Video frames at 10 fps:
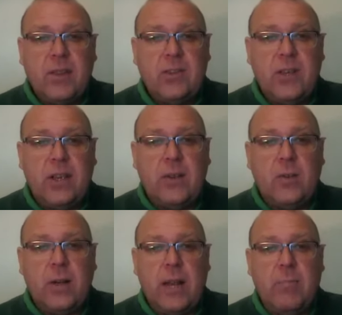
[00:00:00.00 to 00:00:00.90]
she
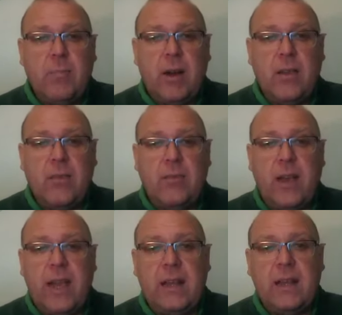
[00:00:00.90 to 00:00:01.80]
caught him by the
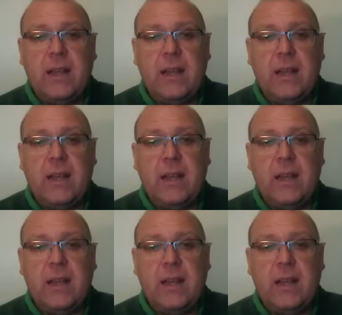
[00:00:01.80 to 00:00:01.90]
feet,